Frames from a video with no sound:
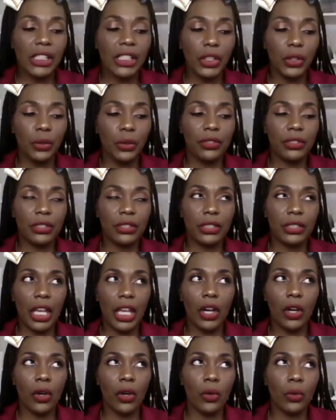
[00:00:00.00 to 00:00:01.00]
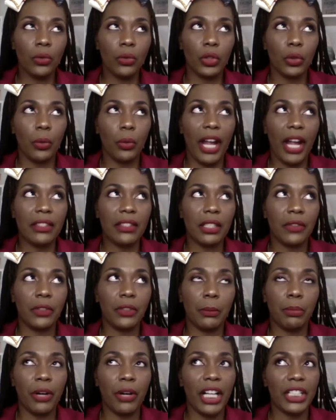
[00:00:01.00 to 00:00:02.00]
you sell the rights of the
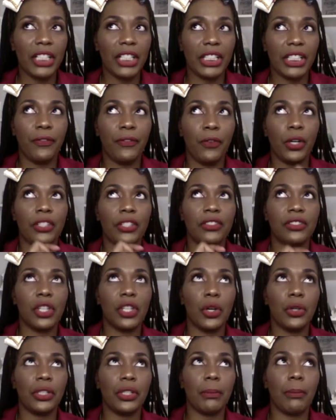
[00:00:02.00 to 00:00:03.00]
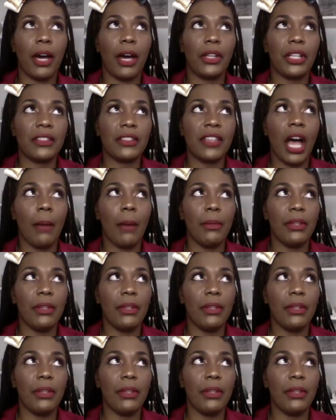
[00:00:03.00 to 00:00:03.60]
project for a certain amount of time.